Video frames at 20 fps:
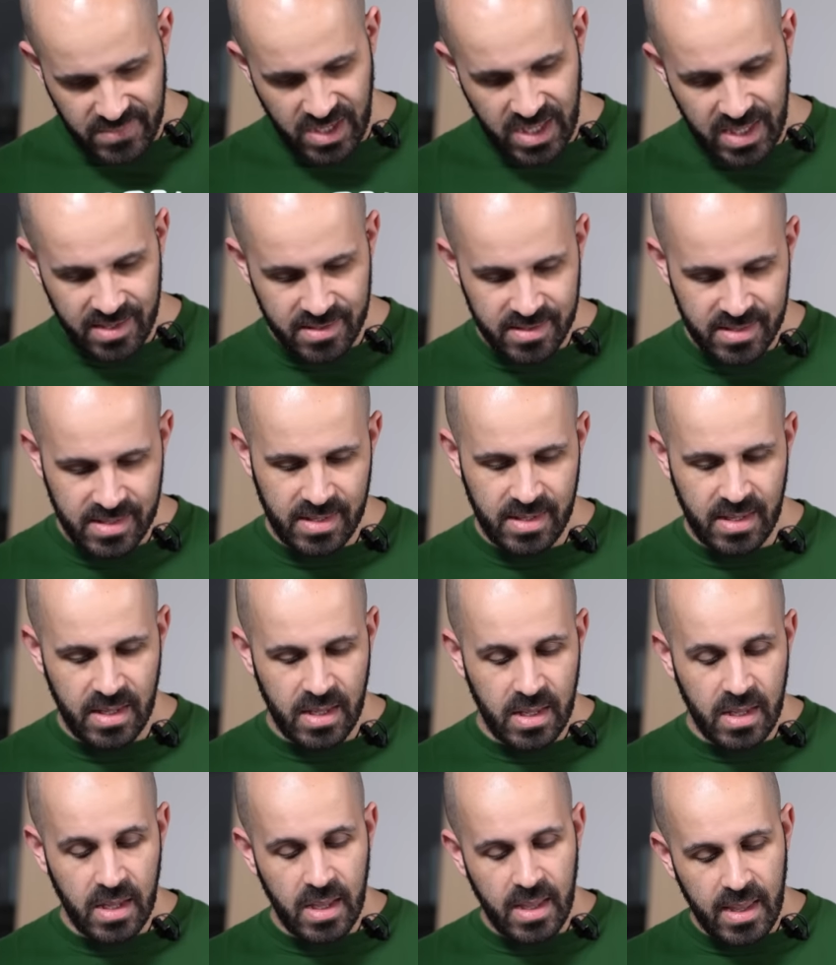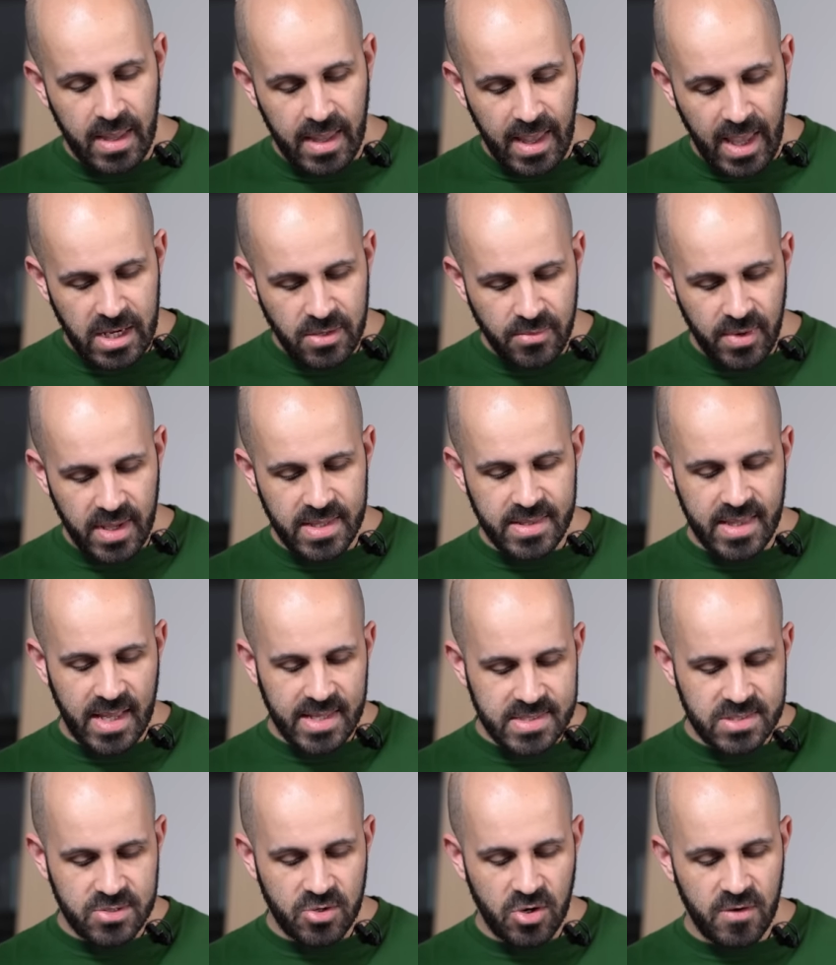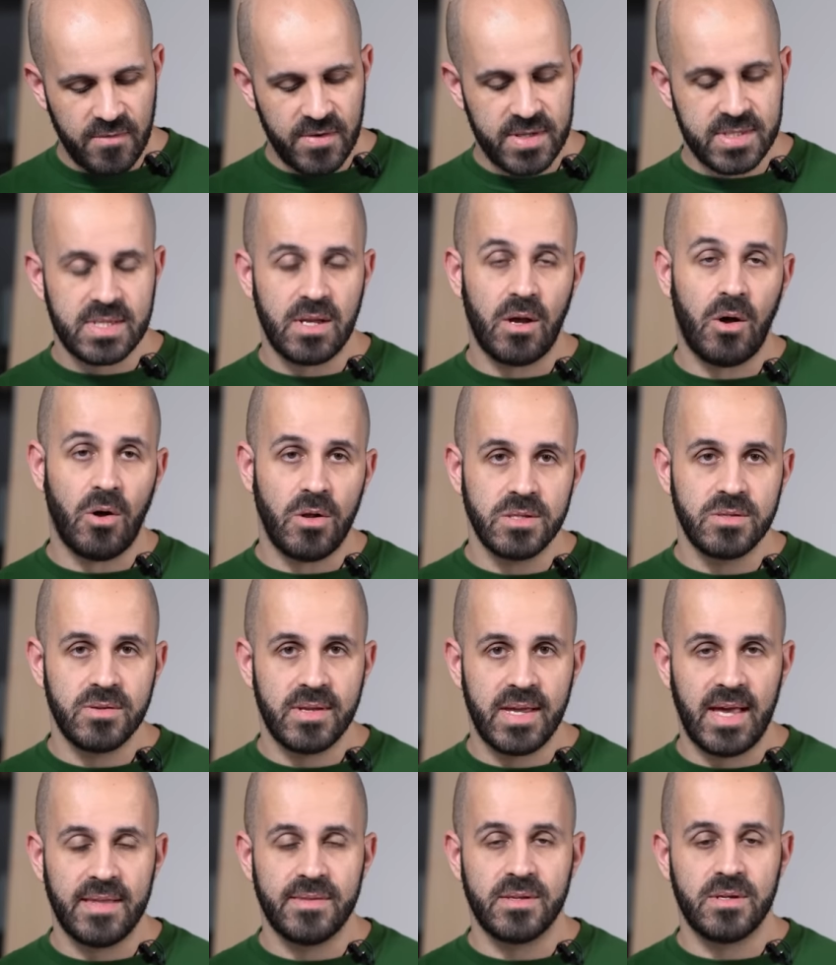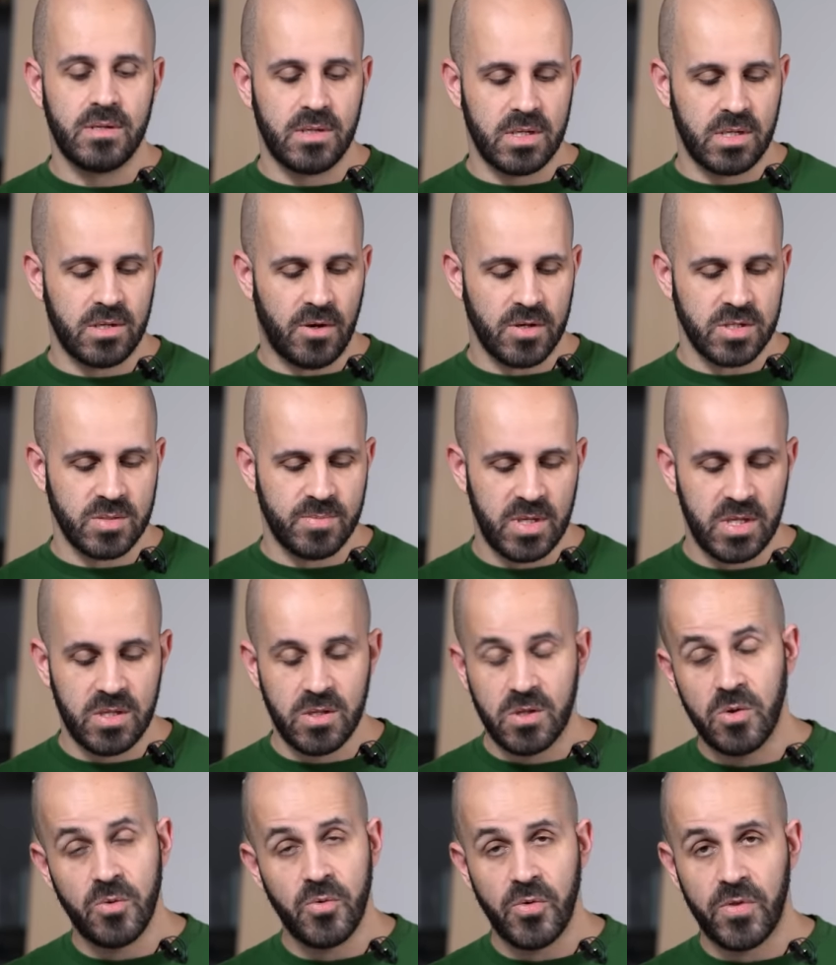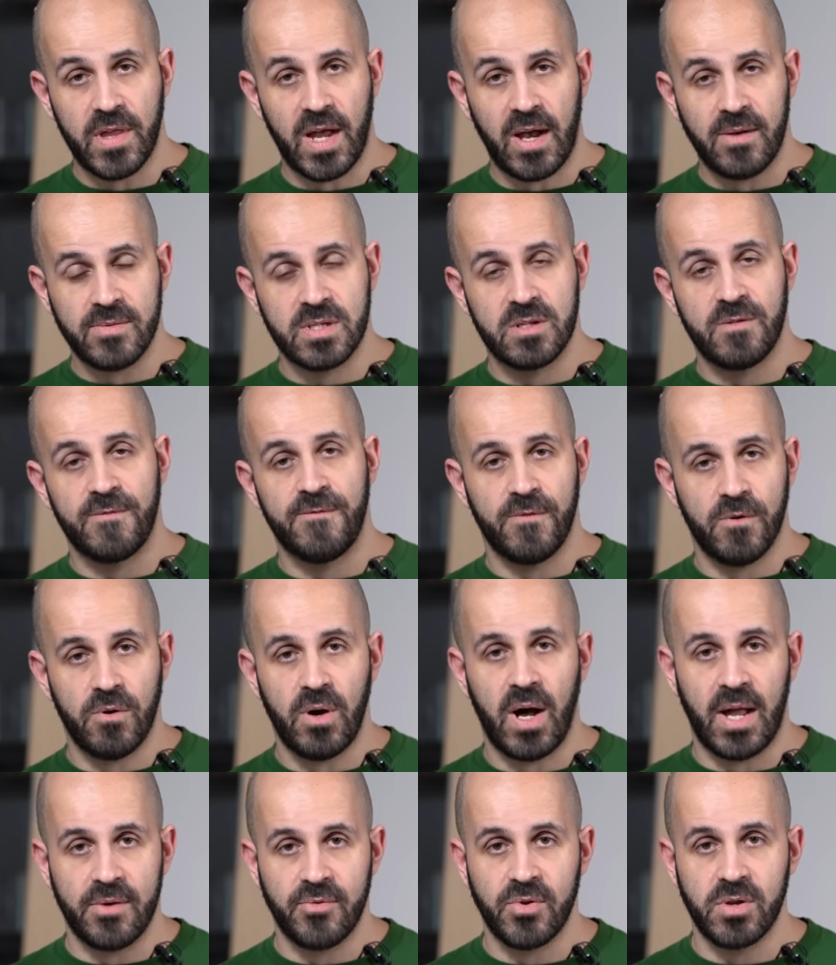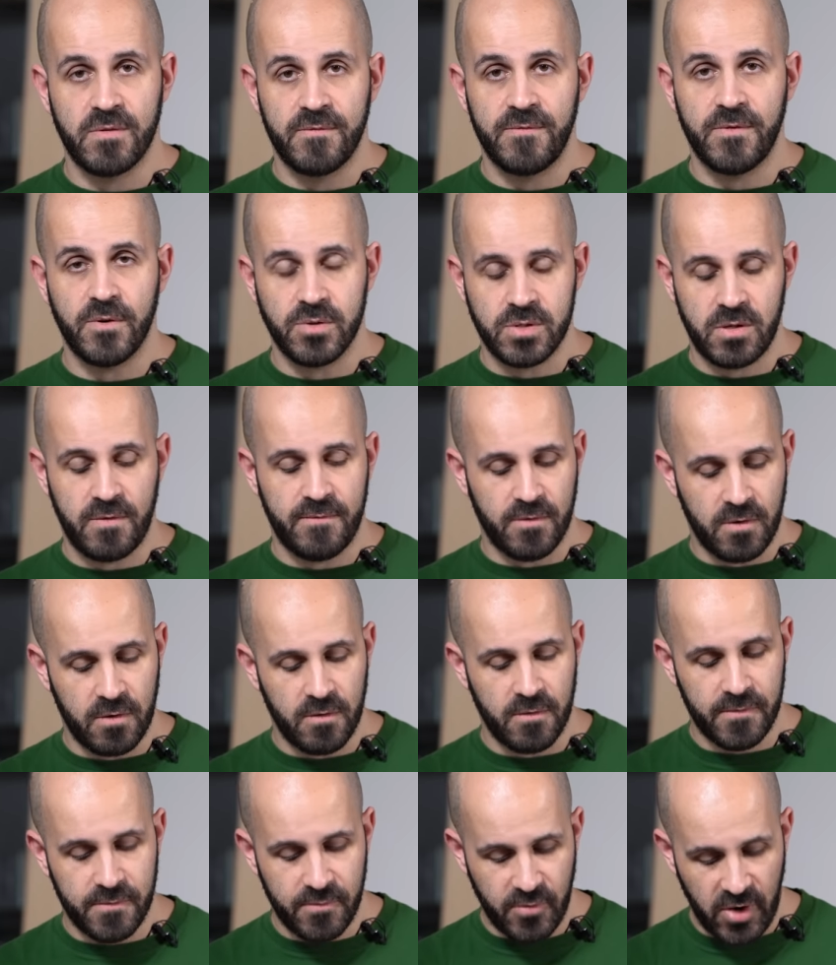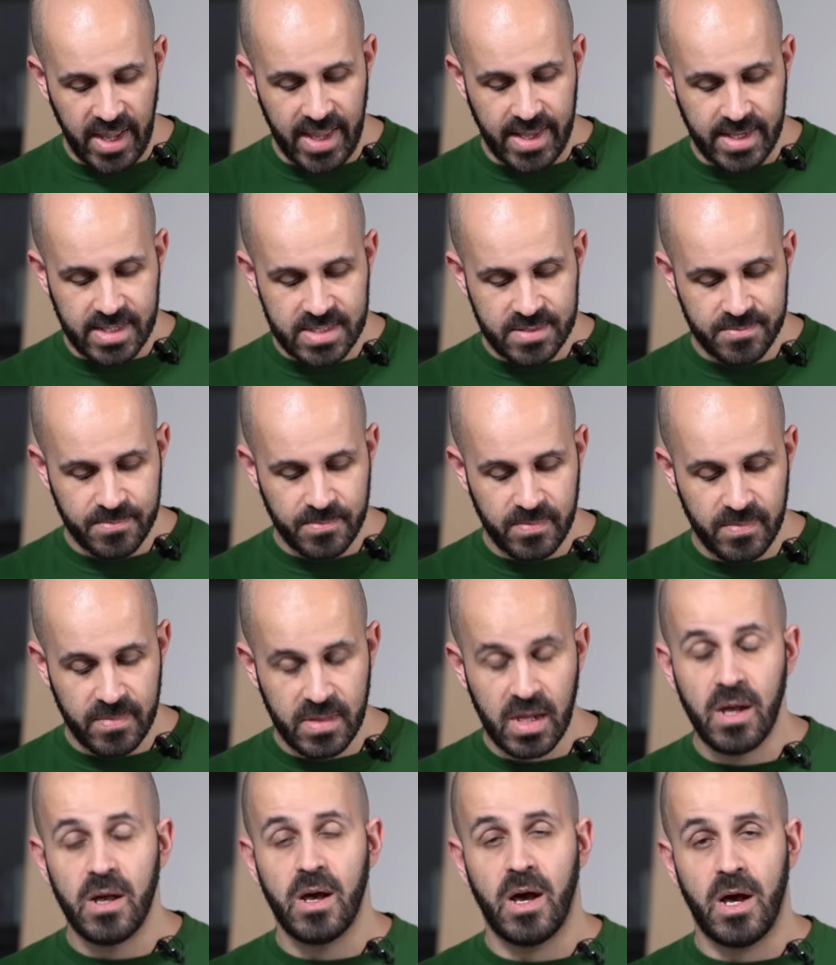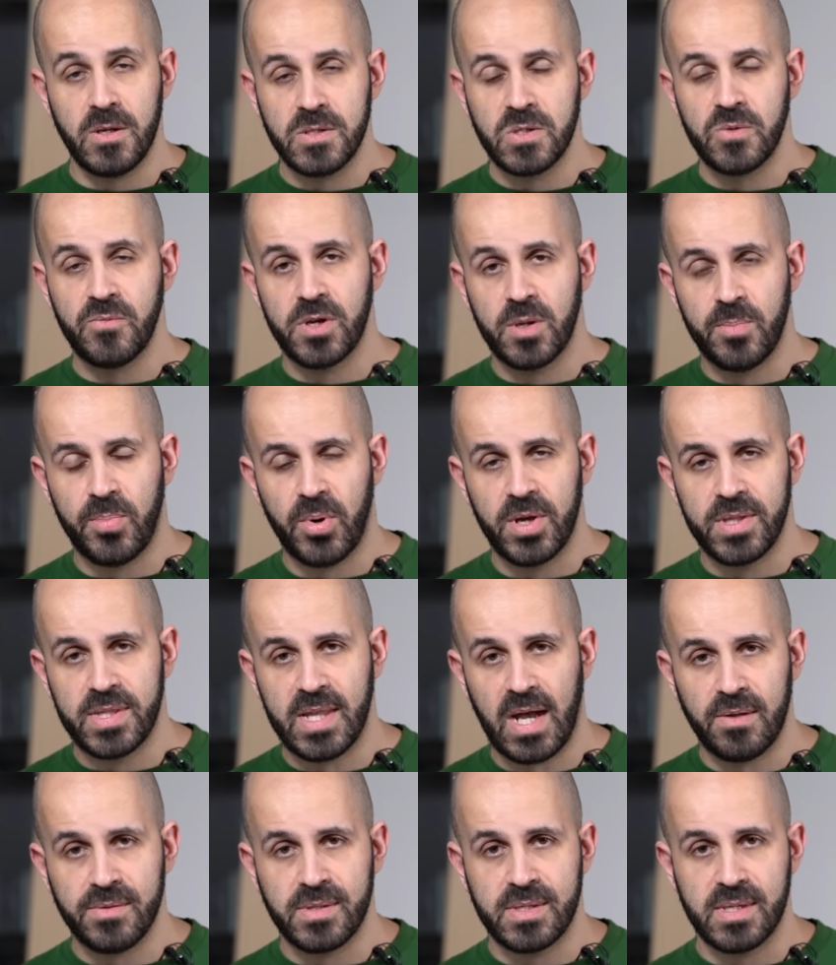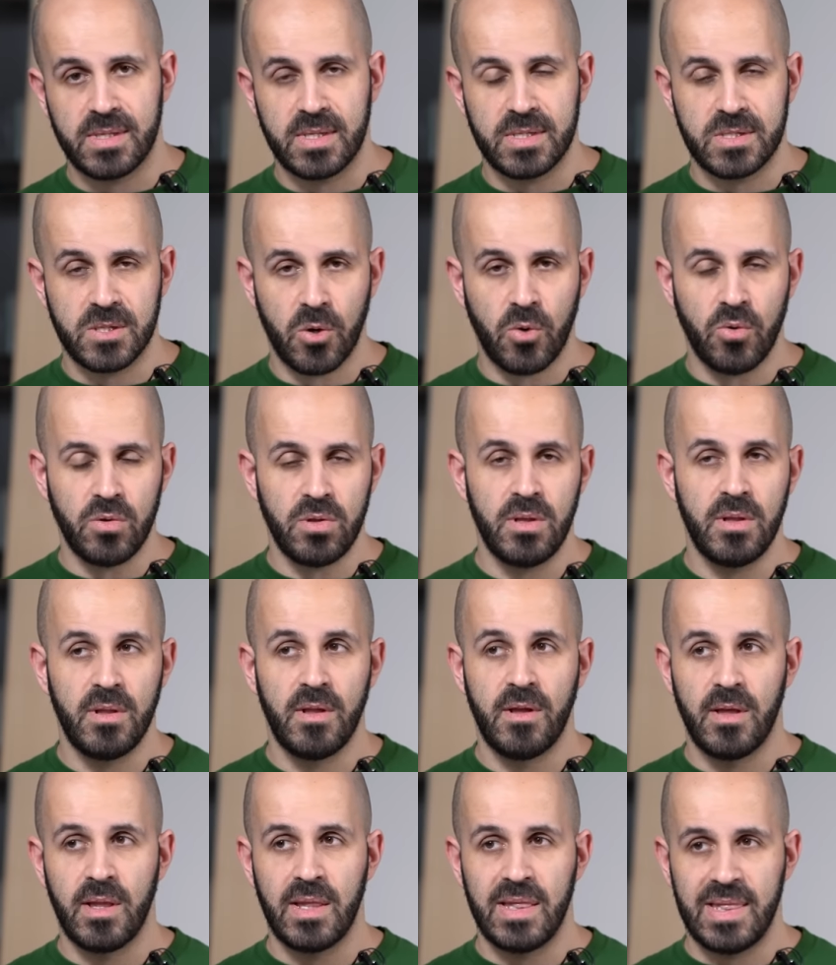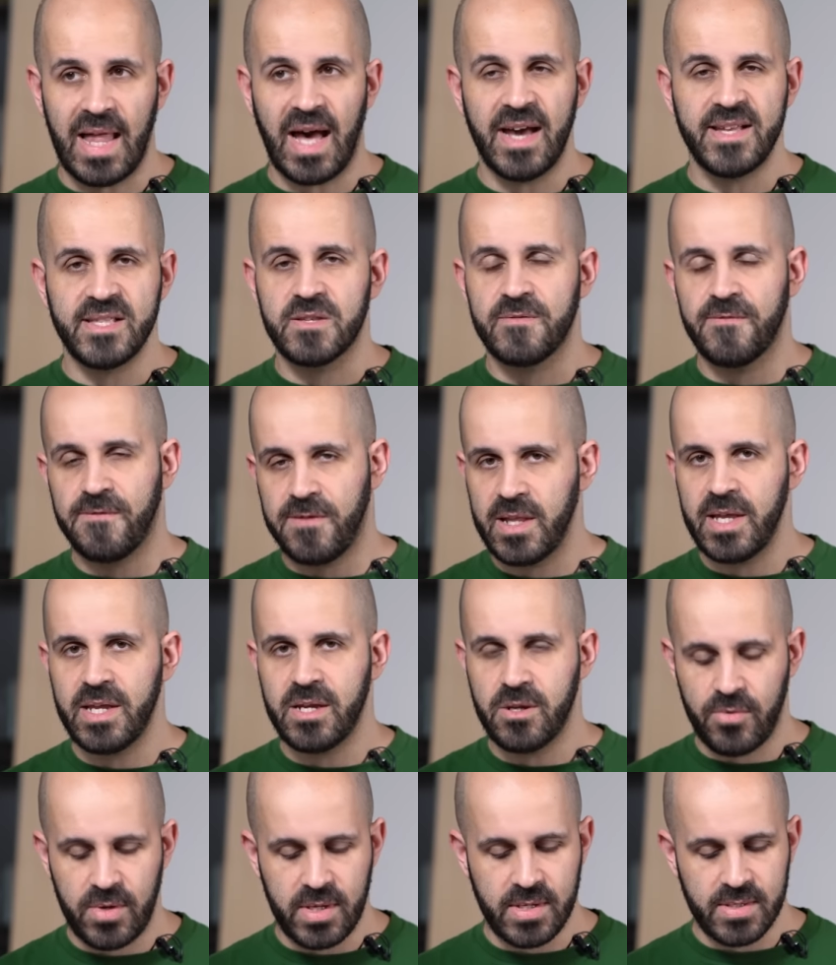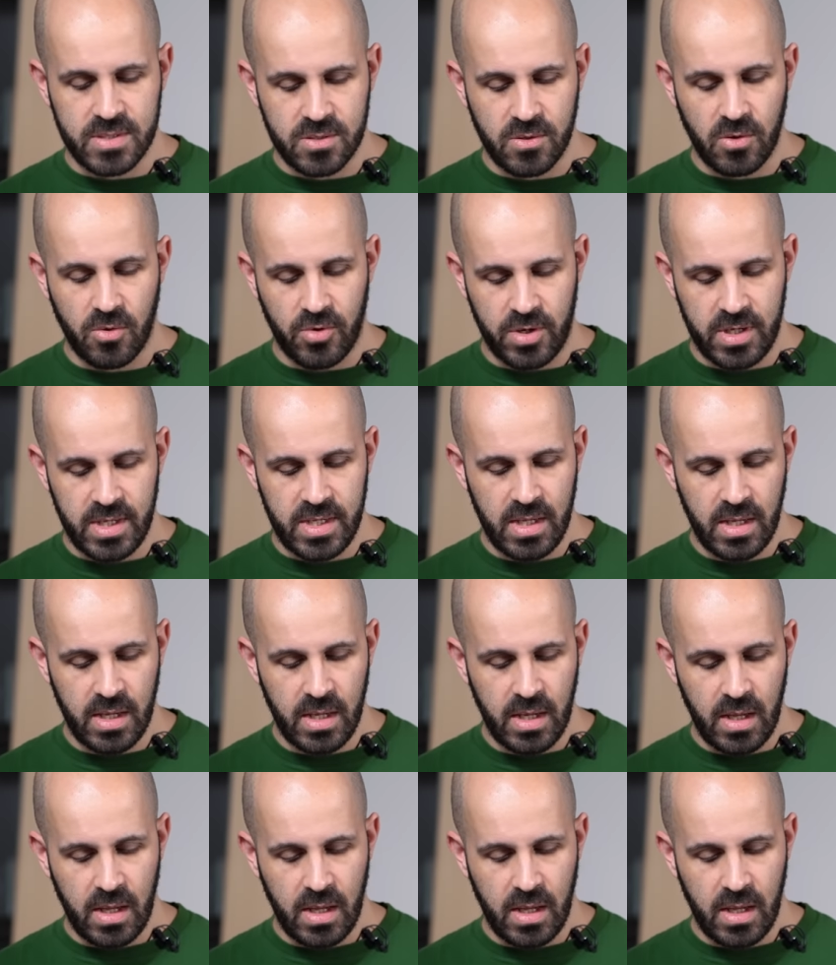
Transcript: Ah! Anyway, that service altogether cost me 2,444 francs. I also want to point out that this whole lights flickering story